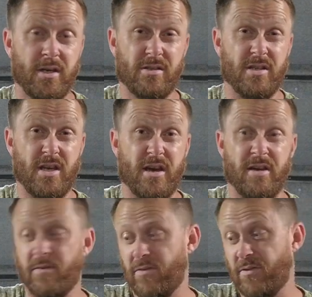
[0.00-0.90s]
So
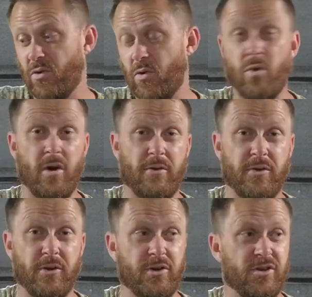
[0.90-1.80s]
yeah,
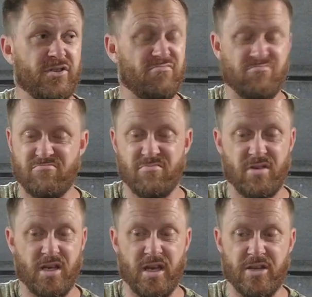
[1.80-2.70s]
autofocus
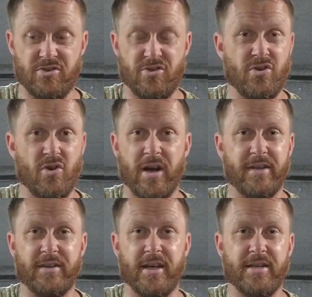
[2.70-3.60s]
is night
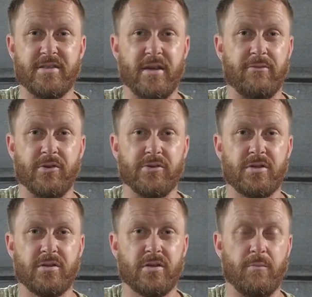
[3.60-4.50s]
and day's
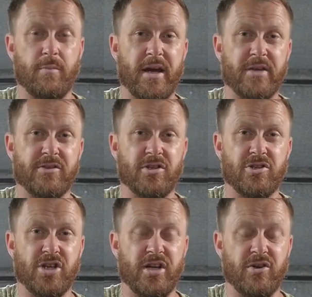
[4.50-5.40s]
difference compared to the
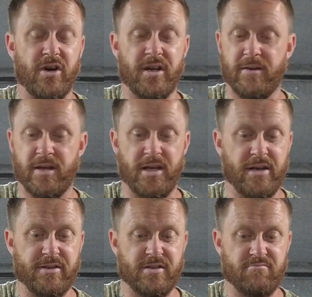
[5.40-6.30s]
G9.
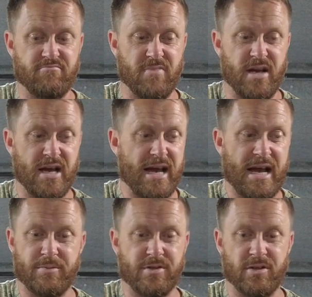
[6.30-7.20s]
It's
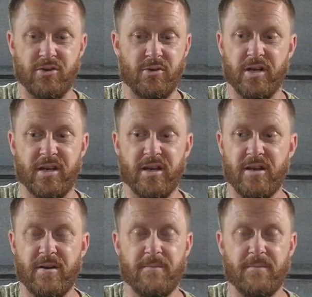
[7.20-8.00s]
absolutely